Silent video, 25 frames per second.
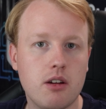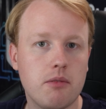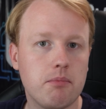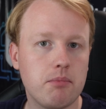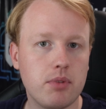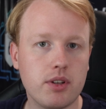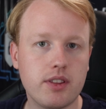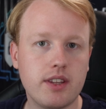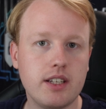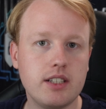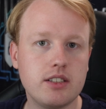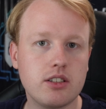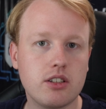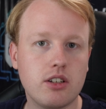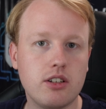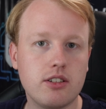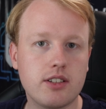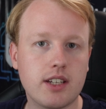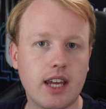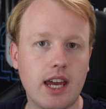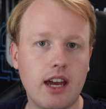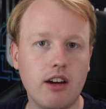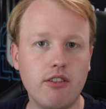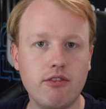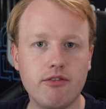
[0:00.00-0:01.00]
but this could
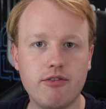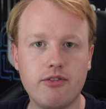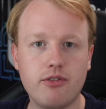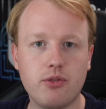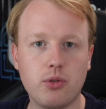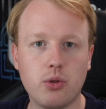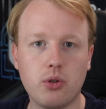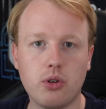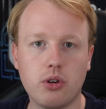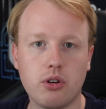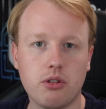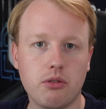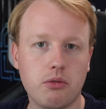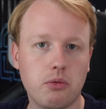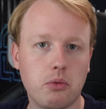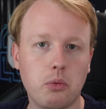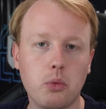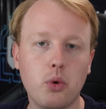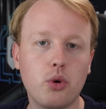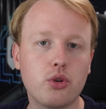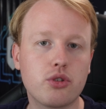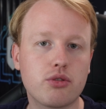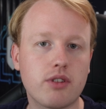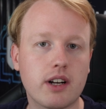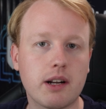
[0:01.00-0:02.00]
count for
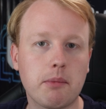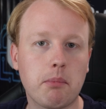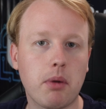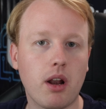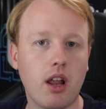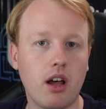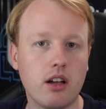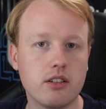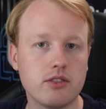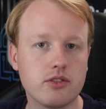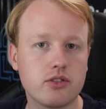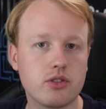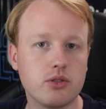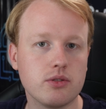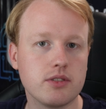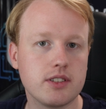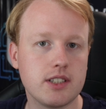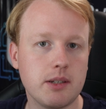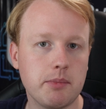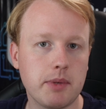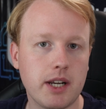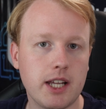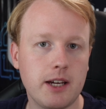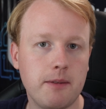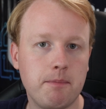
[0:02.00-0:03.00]
watering plants or
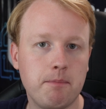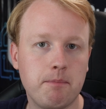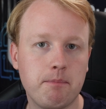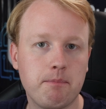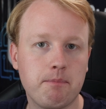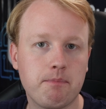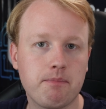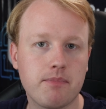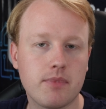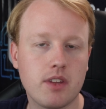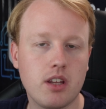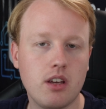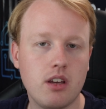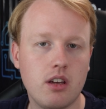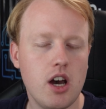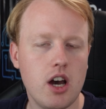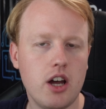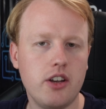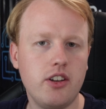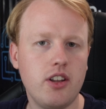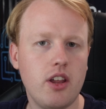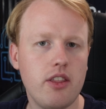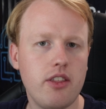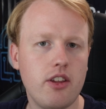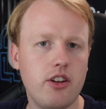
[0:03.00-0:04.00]
similar.
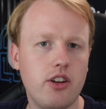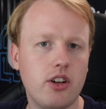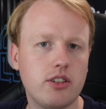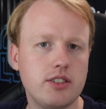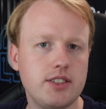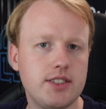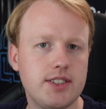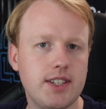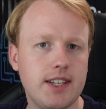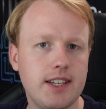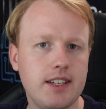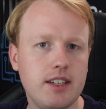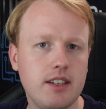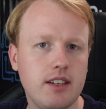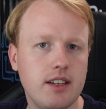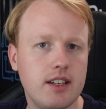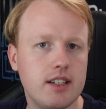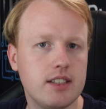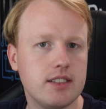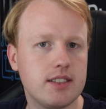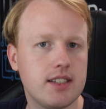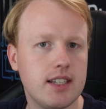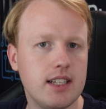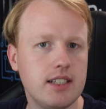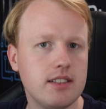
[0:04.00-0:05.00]
Another nice thing
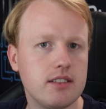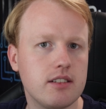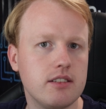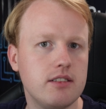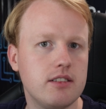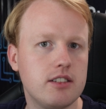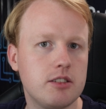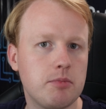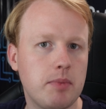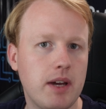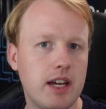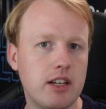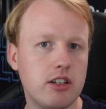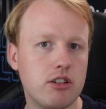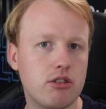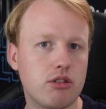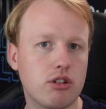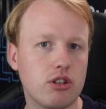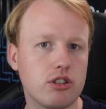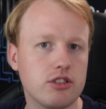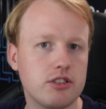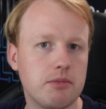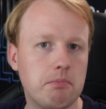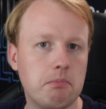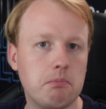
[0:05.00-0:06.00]
is this can span
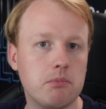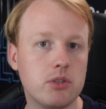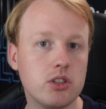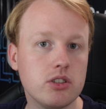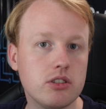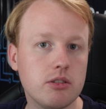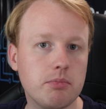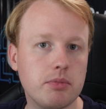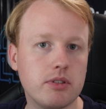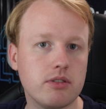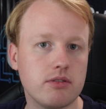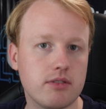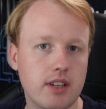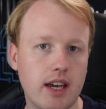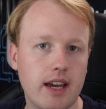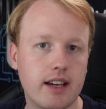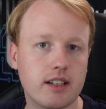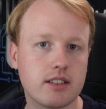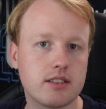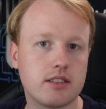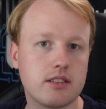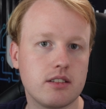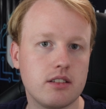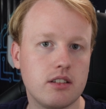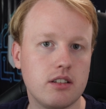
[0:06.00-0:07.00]
across multiple
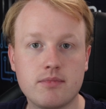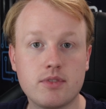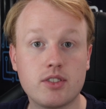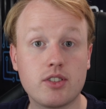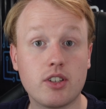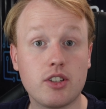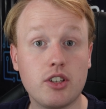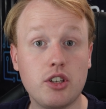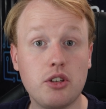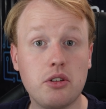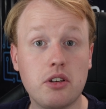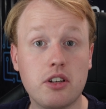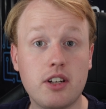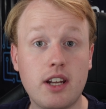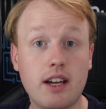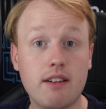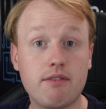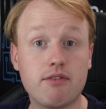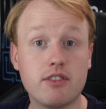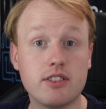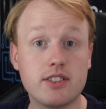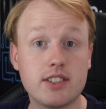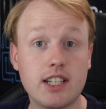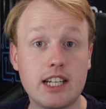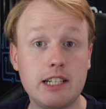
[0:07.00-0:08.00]
decks, so you can
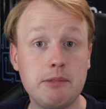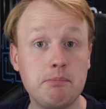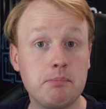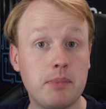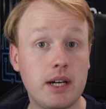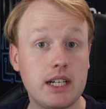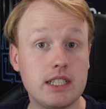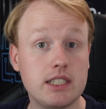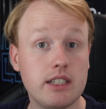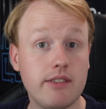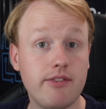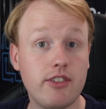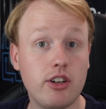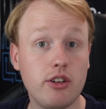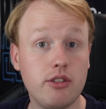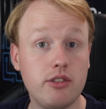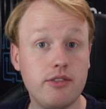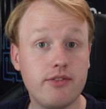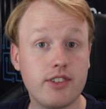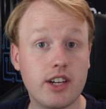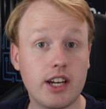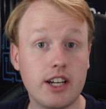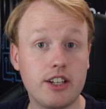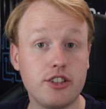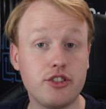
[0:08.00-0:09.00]
have the same passive
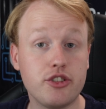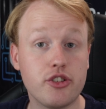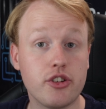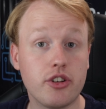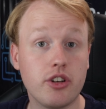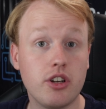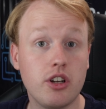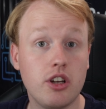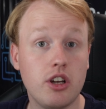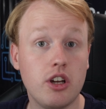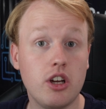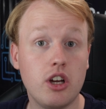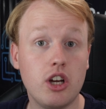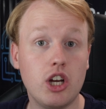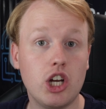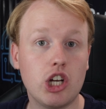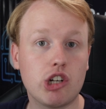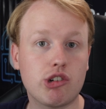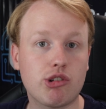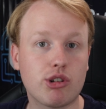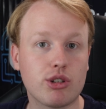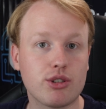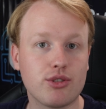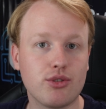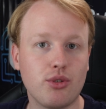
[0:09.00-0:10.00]
notification
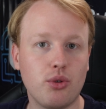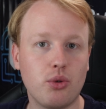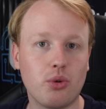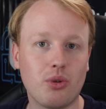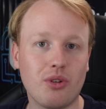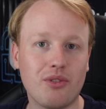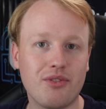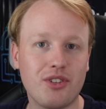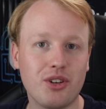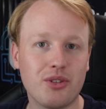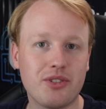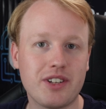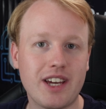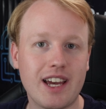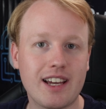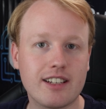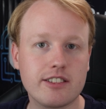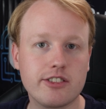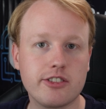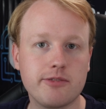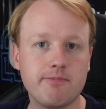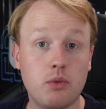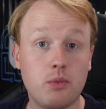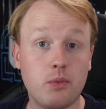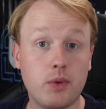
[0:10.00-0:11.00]
across all of your
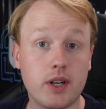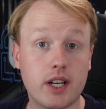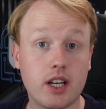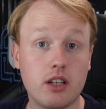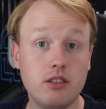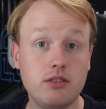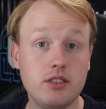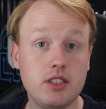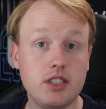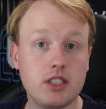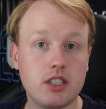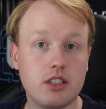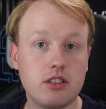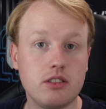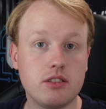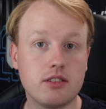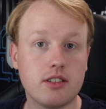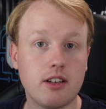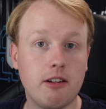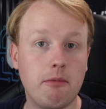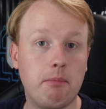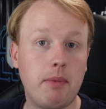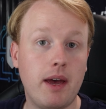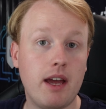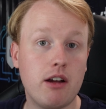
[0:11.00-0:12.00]
decks. We're going to
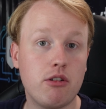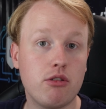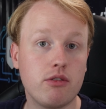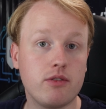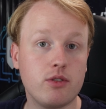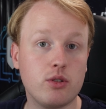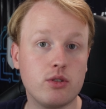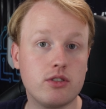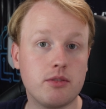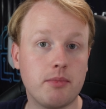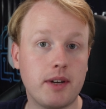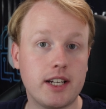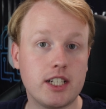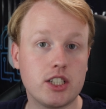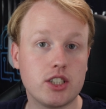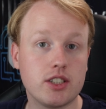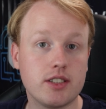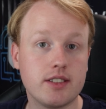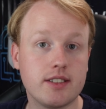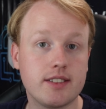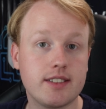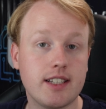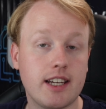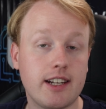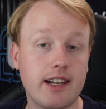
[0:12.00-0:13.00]
use a pair of
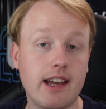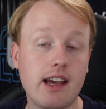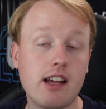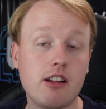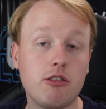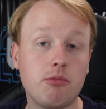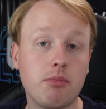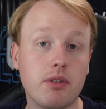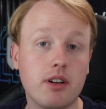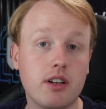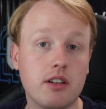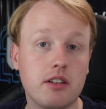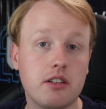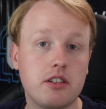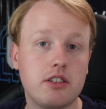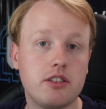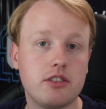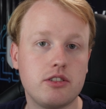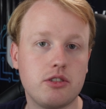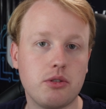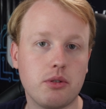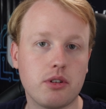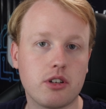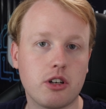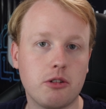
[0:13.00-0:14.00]
automations and a helper
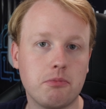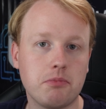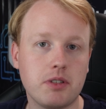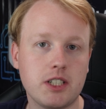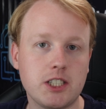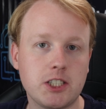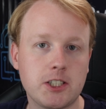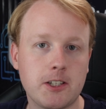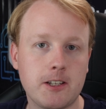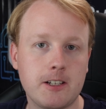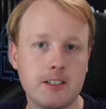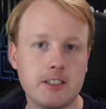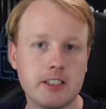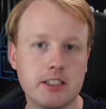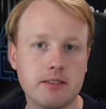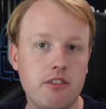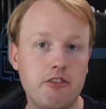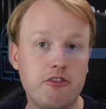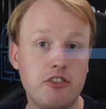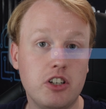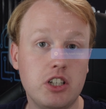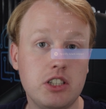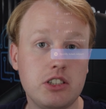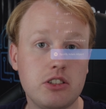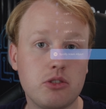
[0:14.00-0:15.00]
to accomplish this.
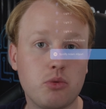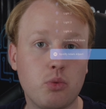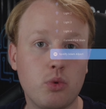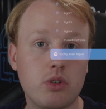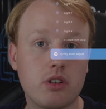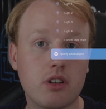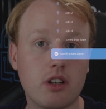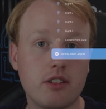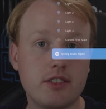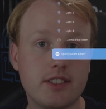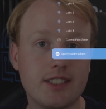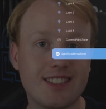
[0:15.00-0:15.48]
First, we'll go to